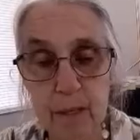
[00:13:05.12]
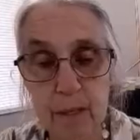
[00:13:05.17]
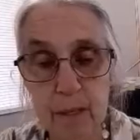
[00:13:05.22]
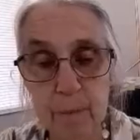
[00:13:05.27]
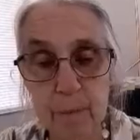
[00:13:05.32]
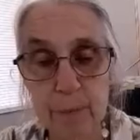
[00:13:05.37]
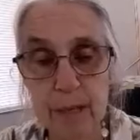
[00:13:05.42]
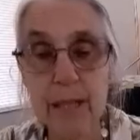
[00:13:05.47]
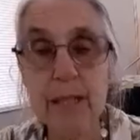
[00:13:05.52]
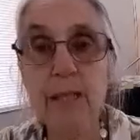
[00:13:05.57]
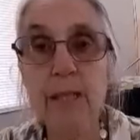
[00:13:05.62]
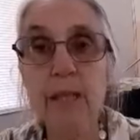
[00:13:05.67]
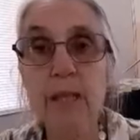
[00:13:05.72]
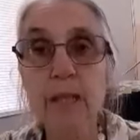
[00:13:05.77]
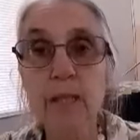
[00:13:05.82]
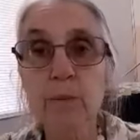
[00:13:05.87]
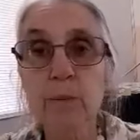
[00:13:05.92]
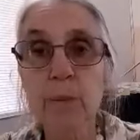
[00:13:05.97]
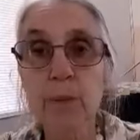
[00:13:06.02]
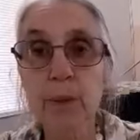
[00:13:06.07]
Make
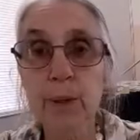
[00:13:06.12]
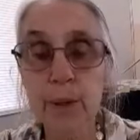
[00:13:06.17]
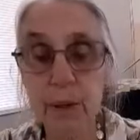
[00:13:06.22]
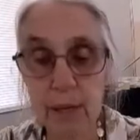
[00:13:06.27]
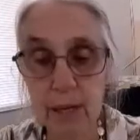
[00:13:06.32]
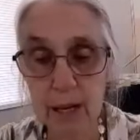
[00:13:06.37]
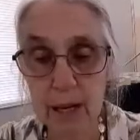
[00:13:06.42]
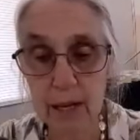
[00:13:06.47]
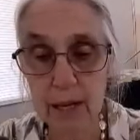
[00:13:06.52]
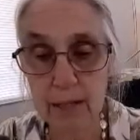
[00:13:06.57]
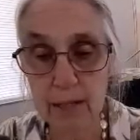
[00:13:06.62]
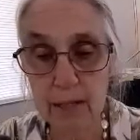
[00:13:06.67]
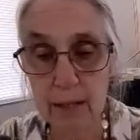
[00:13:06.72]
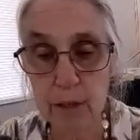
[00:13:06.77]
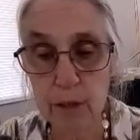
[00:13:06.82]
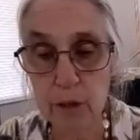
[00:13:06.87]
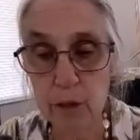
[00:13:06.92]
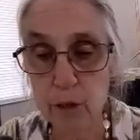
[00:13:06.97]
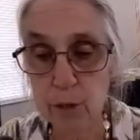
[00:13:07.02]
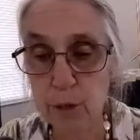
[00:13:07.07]
things work as they
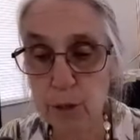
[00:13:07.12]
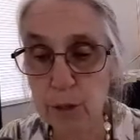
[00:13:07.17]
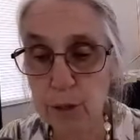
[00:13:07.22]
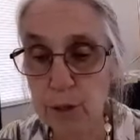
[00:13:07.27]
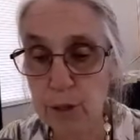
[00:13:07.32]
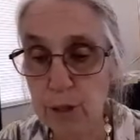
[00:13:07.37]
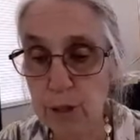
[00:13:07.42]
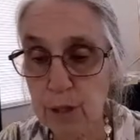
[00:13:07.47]
should?